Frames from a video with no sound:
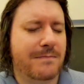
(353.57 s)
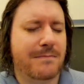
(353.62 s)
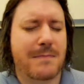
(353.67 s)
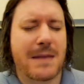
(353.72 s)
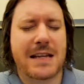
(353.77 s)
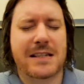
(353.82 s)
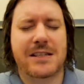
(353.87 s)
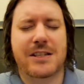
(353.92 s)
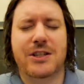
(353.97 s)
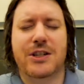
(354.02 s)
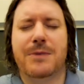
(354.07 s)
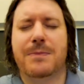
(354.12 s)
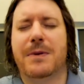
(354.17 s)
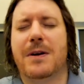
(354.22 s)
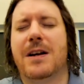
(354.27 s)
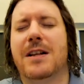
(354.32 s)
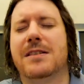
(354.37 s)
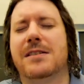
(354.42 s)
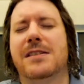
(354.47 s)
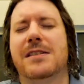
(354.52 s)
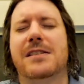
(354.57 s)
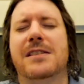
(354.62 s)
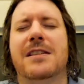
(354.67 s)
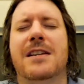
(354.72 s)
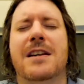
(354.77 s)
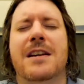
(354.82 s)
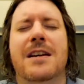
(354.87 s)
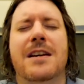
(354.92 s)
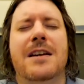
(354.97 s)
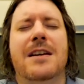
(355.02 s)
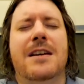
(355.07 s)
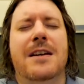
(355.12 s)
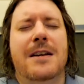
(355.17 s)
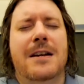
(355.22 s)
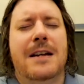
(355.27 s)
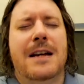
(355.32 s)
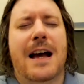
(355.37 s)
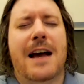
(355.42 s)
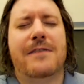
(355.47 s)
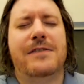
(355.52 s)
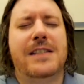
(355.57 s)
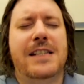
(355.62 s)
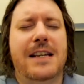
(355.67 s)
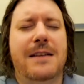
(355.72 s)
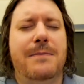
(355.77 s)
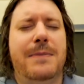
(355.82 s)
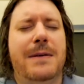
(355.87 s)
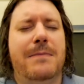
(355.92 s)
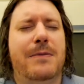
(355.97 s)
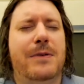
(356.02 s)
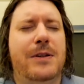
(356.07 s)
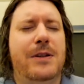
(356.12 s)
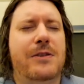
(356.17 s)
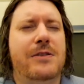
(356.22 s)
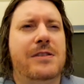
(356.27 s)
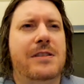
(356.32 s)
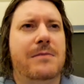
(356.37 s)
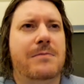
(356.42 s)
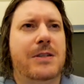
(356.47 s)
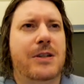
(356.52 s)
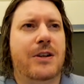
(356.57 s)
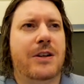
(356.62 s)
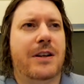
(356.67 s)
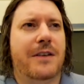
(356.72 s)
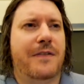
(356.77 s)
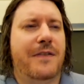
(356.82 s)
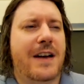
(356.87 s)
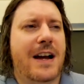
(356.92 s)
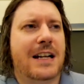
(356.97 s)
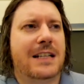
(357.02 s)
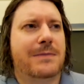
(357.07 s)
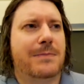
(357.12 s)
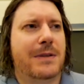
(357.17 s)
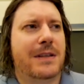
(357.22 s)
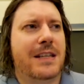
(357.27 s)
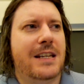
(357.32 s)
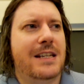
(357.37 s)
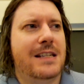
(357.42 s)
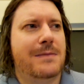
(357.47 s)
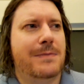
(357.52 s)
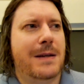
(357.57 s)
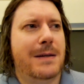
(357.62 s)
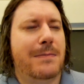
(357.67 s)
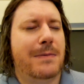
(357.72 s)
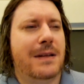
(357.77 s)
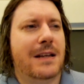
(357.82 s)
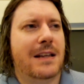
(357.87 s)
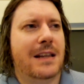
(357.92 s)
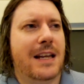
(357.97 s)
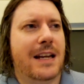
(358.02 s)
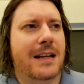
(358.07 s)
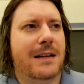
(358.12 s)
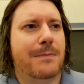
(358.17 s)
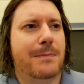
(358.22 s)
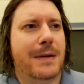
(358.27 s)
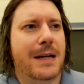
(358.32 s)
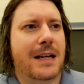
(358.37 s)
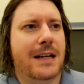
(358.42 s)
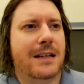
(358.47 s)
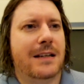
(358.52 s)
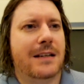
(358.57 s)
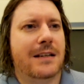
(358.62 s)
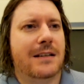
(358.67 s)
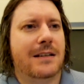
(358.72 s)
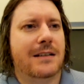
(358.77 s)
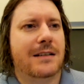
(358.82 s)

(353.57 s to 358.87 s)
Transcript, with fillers: Messenger bots, I've seen people use them to good effect, but these people are like big